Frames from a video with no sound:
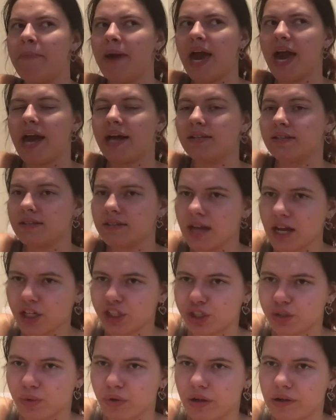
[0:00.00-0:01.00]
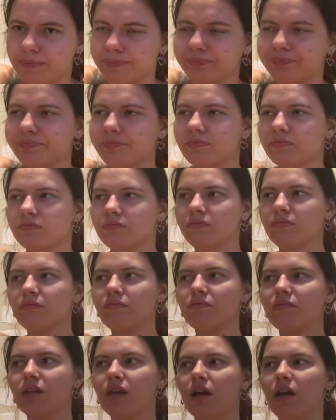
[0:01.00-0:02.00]
pansexual.
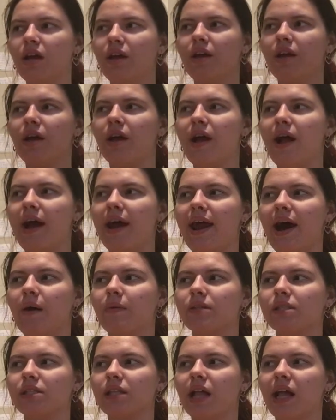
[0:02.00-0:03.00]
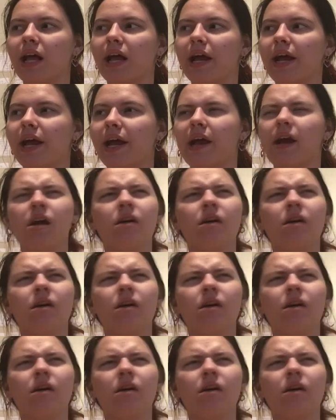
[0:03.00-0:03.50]
And I was like,